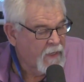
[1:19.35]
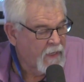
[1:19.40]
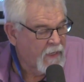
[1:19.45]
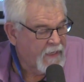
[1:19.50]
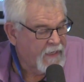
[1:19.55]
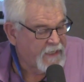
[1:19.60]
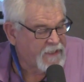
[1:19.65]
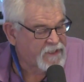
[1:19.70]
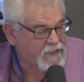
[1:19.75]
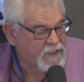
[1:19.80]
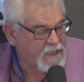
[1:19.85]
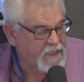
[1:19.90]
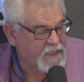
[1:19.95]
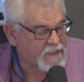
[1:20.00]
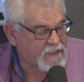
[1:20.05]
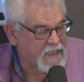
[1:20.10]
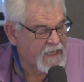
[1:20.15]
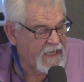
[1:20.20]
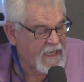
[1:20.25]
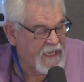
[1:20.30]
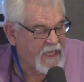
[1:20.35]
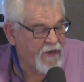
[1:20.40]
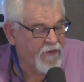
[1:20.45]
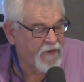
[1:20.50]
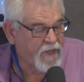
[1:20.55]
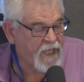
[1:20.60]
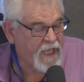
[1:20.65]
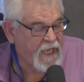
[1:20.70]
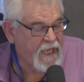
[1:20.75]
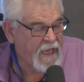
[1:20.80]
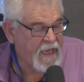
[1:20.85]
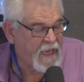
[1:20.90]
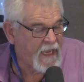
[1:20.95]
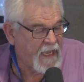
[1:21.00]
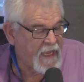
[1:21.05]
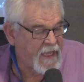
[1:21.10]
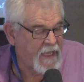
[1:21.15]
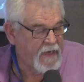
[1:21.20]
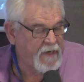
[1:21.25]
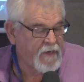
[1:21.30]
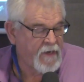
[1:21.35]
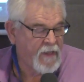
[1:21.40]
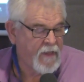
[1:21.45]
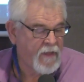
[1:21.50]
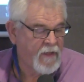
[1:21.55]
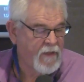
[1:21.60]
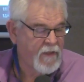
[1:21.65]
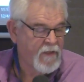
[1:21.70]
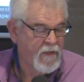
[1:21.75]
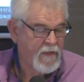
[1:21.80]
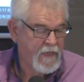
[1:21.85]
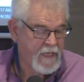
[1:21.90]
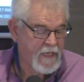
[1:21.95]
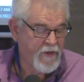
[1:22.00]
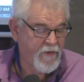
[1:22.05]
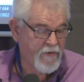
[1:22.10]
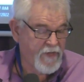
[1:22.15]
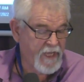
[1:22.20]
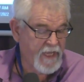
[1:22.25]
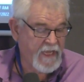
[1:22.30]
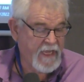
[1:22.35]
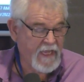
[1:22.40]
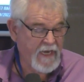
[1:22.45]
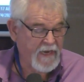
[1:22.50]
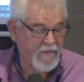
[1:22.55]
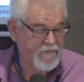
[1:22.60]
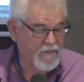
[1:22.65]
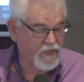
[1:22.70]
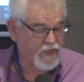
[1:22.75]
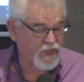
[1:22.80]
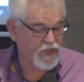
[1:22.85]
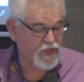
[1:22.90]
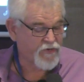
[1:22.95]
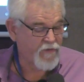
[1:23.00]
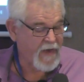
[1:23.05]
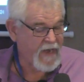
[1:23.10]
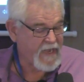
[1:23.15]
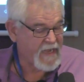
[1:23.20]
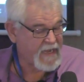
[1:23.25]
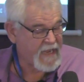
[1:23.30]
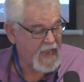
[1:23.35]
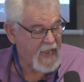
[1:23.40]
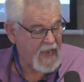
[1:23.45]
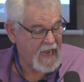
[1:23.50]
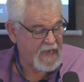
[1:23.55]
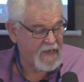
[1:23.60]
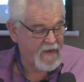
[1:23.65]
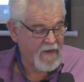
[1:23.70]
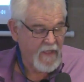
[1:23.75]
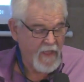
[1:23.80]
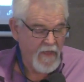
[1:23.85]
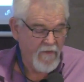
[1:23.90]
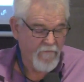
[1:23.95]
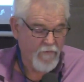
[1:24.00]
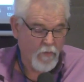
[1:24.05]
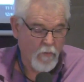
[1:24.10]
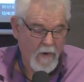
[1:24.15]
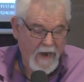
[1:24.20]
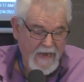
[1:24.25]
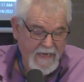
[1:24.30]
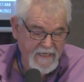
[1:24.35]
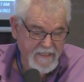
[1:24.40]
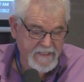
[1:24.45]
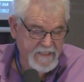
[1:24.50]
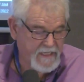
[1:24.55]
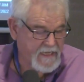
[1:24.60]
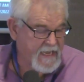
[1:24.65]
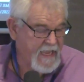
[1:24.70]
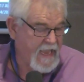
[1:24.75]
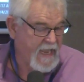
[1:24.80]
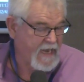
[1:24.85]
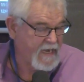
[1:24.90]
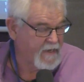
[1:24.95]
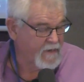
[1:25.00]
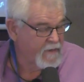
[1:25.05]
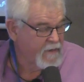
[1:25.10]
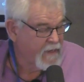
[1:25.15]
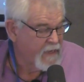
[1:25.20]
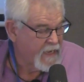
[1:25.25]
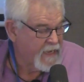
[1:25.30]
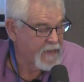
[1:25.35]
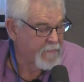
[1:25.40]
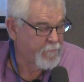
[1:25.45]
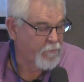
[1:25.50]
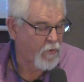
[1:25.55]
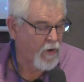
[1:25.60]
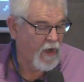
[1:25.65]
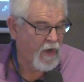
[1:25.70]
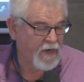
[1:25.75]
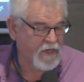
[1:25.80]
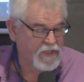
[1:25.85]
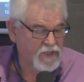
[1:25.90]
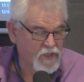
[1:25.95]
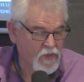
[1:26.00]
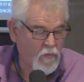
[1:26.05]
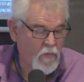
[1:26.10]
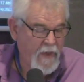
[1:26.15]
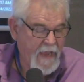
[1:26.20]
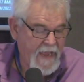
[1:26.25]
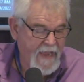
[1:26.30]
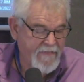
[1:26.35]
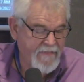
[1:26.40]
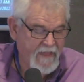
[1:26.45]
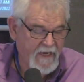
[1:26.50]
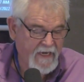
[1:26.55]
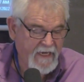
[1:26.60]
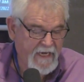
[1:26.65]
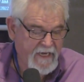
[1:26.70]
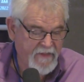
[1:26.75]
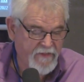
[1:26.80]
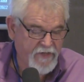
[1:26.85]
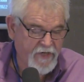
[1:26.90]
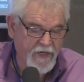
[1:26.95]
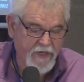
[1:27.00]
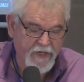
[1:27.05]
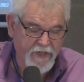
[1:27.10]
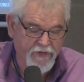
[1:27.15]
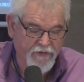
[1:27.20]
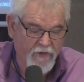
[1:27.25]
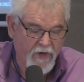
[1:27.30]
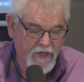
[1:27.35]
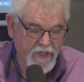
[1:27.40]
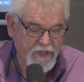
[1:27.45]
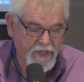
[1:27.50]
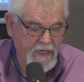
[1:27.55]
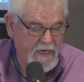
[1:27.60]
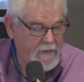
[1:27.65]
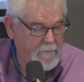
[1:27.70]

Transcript: He says, enter ye in at the straight gate. For wide is the gate, and broad is the way that leadeth to destruction.